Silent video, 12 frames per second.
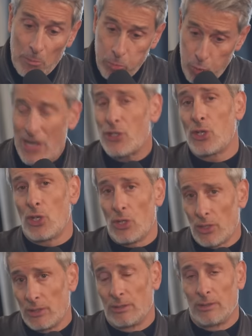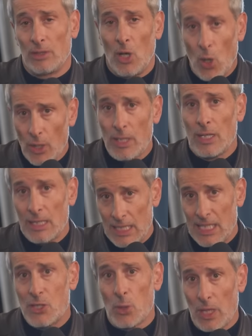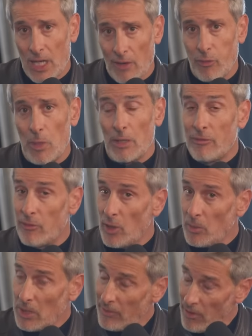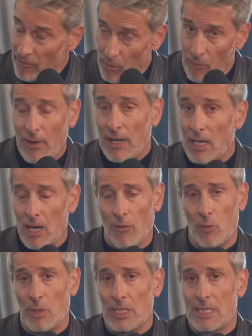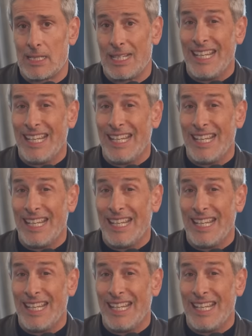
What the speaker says: pressure on the Israeli government, from friendly governments,